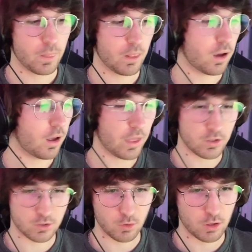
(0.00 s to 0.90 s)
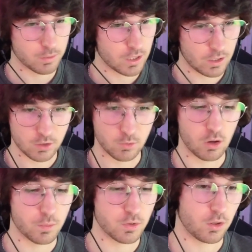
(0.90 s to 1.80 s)
1,000 rollups, 10,000
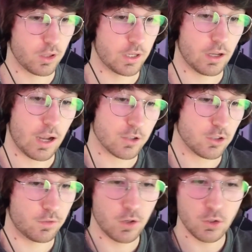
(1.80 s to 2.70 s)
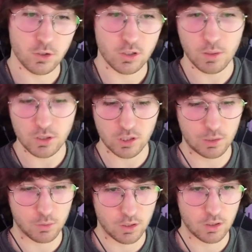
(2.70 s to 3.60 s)
rollups, where like actually the future, especially
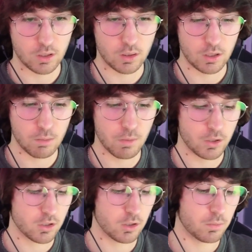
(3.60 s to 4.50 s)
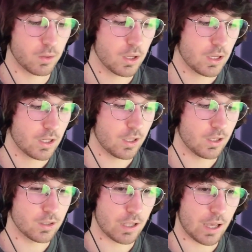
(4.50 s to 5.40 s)
like within the Ethereum ecosystem,
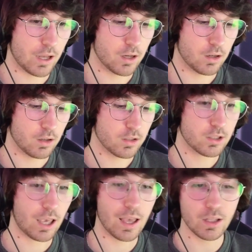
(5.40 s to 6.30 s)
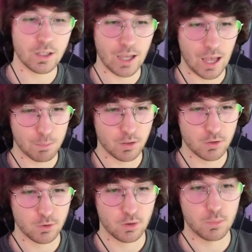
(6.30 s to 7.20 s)
is that scaling
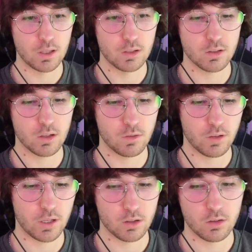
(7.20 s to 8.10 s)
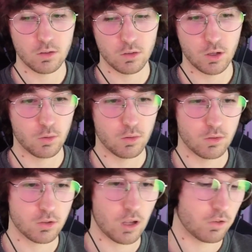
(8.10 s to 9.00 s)
happens through the means of like,
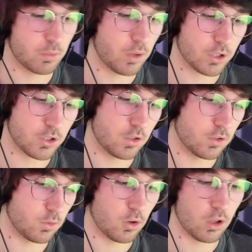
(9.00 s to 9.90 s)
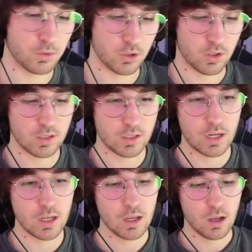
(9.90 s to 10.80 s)
sovereign blockchains or rollups or things that
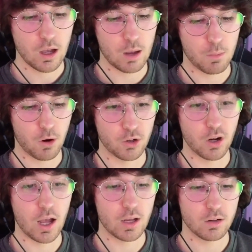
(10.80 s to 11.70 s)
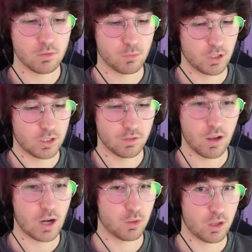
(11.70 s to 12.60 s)
are not really
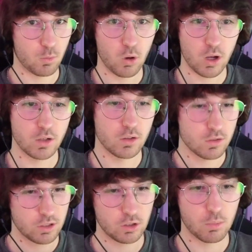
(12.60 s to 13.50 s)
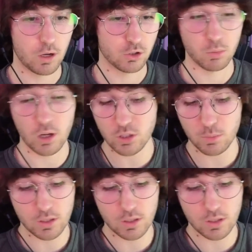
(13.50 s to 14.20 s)
confined within one single modular blockchain